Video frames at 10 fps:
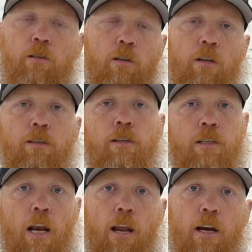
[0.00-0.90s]

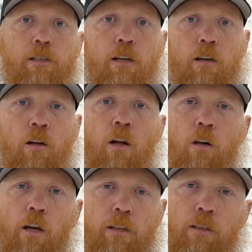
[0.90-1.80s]
success isn't an accident,
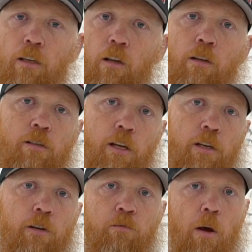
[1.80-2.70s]
and the littlest
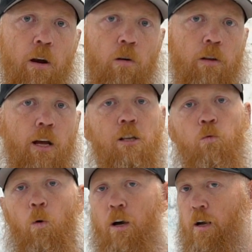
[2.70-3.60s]
details matter, and
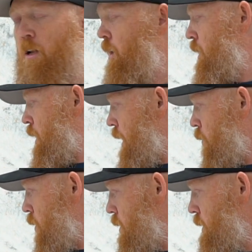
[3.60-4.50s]
that's why
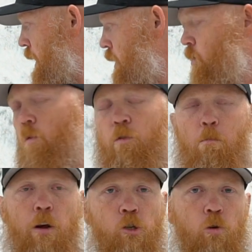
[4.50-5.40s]
I wanted to kind of go
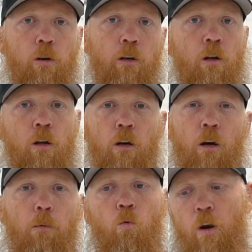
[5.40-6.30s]
over measuring.
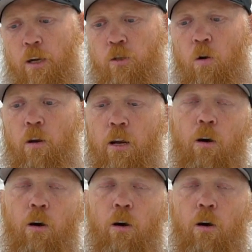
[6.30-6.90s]
When I started